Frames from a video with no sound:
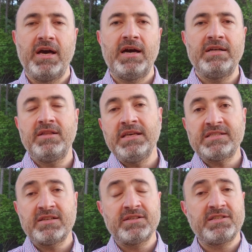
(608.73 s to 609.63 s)
And
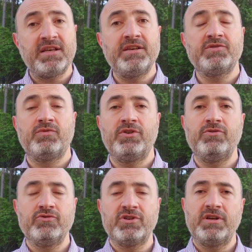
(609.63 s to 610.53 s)
eastern states were
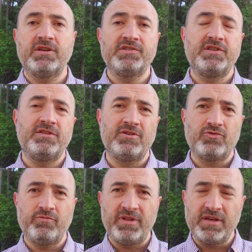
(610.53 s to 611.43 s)
usually
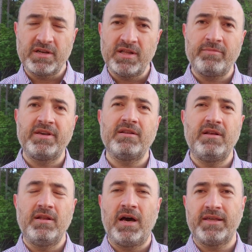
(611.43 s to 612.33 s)
considered to be
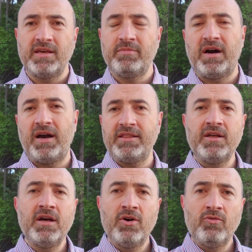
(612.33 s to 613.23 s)
economically lagging behind
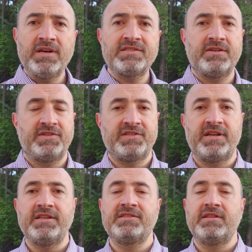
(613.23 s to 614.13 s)
the western
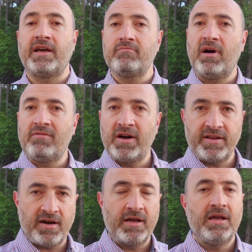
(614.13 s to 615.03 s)
states like
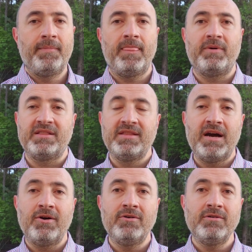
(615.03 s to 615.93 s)
Bavaria. But
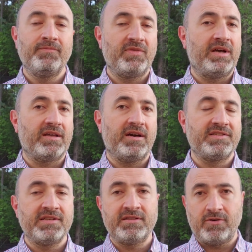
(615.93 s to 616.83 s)
now, like I
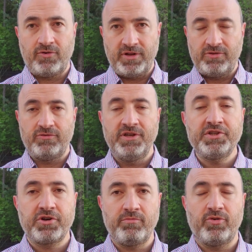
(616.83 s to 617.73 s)
said, according to
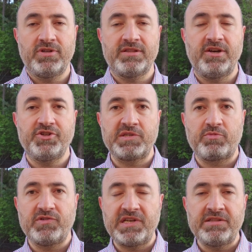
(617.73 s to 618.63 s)
this report that I
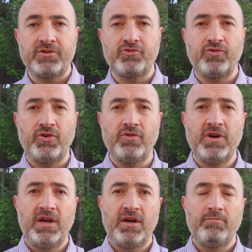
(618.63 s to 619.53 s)
just presented to you,
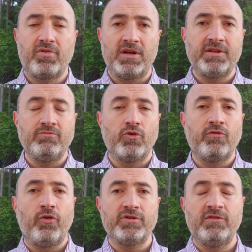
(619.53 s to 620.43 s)

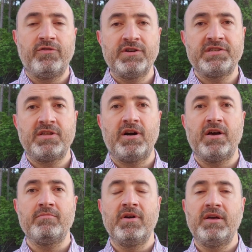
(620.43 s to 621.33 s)
Brandenburg for the first
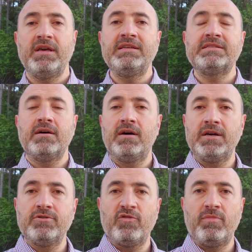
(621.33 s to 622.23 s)
time is
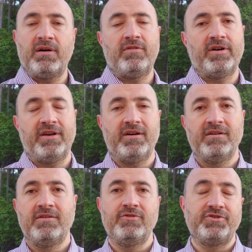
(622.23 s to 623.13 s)
ahead of Bavaria,
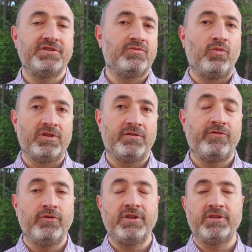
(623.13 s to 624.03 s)
which is
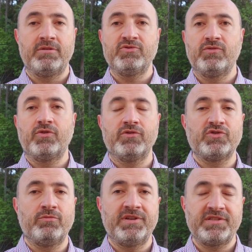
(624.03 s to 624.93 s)
wonderful in terms of
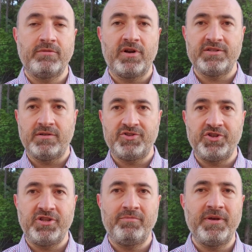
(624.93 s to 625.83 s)
gross domestic product,
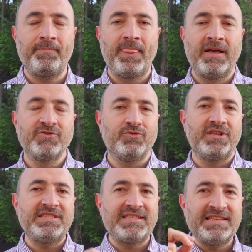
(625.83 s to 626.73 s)
GDP. So
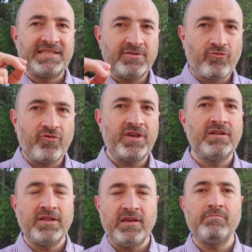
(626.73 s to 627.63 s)
this is the
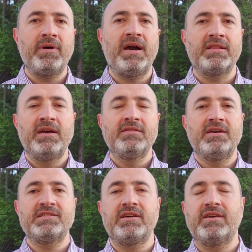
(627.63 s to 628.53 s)
real impact
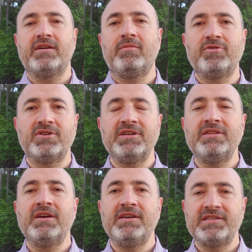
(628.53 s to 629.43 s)
Tesla Giga
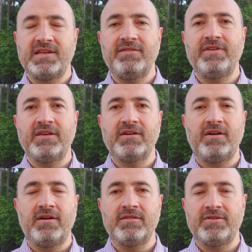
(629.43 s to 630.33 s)
Berlin is having
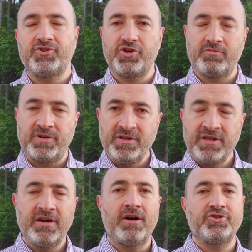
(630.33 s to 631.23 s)
on Germany,
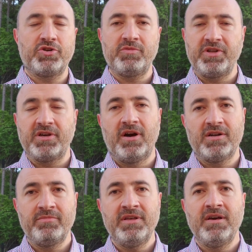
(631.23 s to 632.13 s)
on German
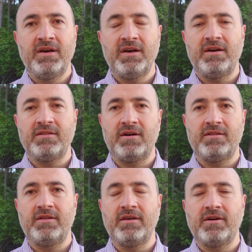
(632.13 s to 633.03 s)
economy, and
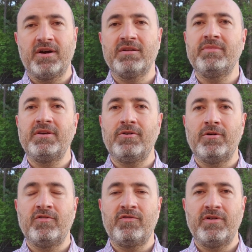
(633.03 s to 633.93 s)
on the economy
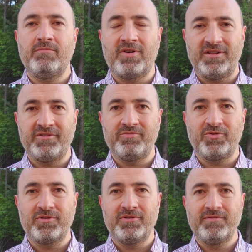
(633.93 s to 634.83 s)
of
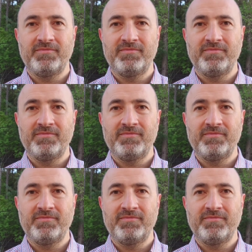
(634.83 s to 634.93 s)
Brandenburg.